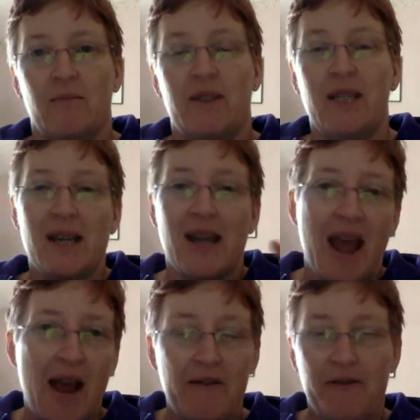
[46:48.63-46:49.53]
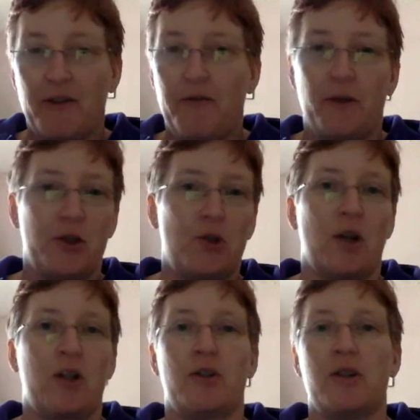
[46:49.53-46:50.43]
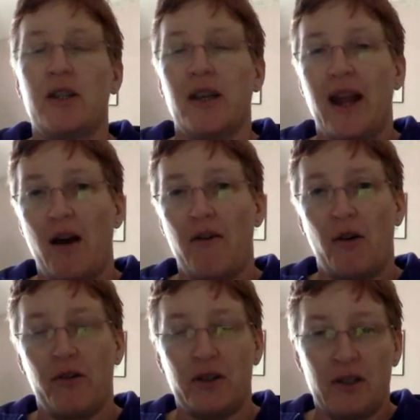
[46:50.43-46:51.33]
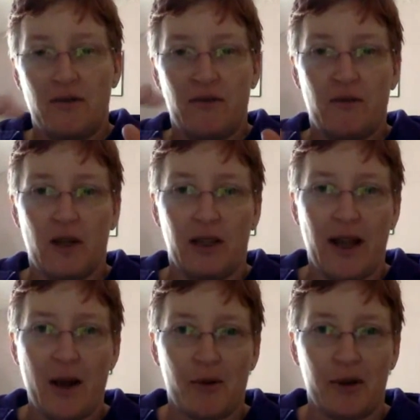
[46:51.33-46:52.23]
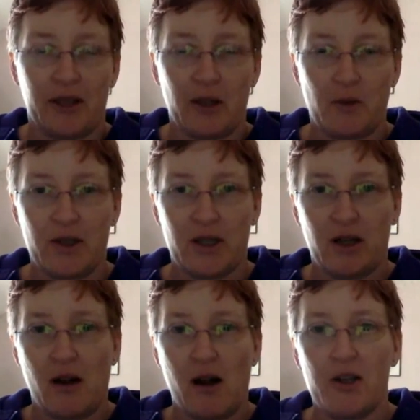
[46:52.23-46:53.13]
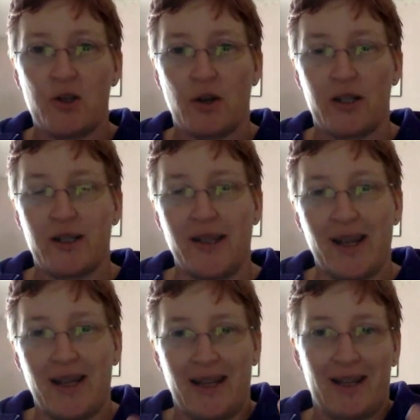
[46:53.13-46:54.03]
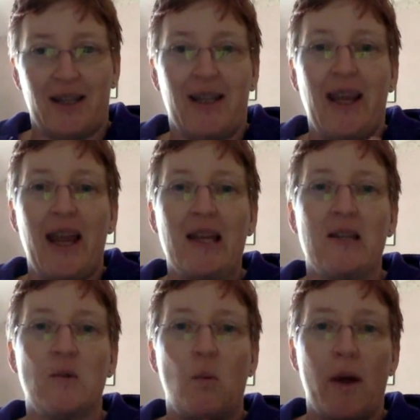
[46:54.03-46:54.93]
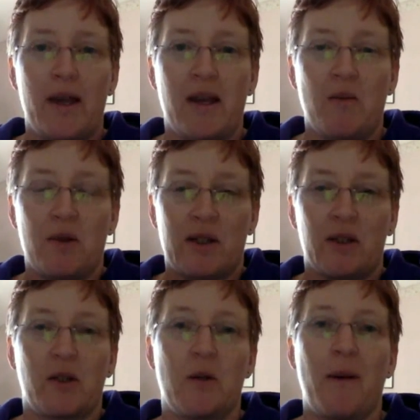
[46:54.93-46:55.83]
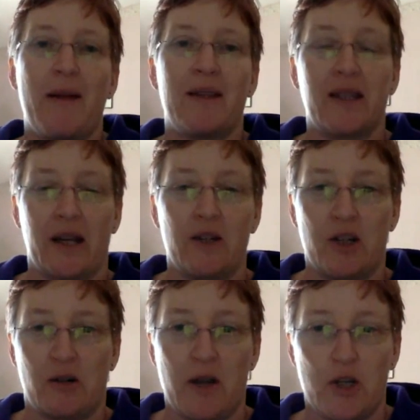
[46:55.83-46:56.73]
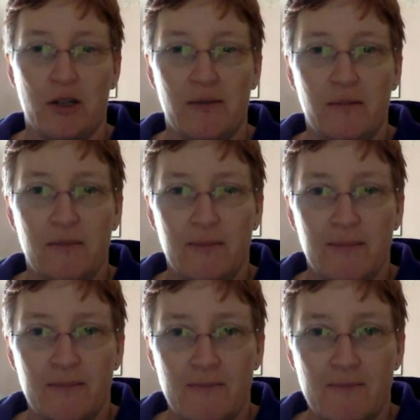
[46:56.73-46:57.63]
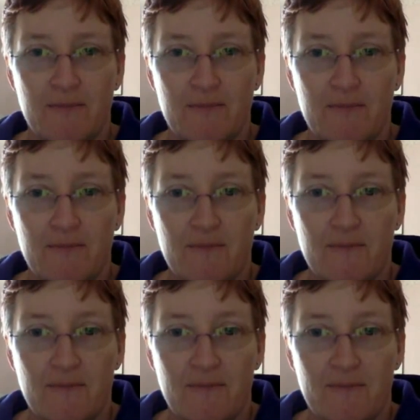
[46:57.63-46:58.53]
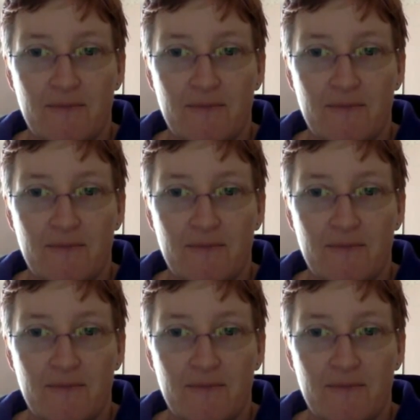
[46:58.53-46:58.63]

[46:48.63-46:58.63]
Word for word: didn't have the full structure, didn't have all these elaborate linguistic constructs that it gained when it was learned by the second generation. Okay.